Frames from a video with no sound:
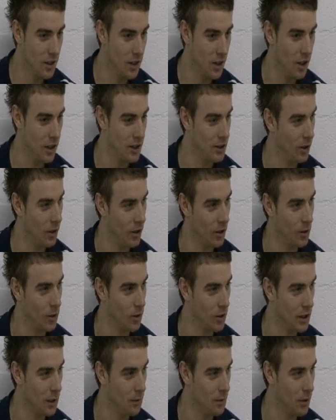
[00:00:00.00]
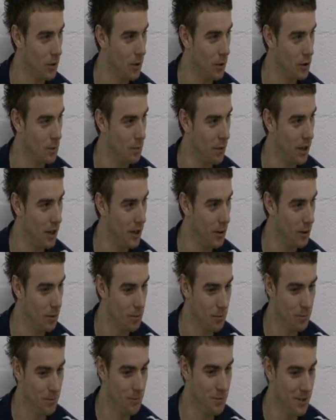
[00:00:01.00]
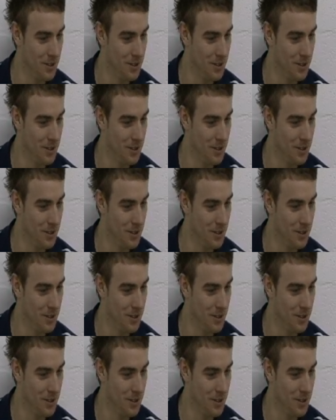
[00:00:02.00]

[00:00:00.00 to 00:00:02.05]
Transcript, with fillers: uh, I saw our goalkeeping coach Milo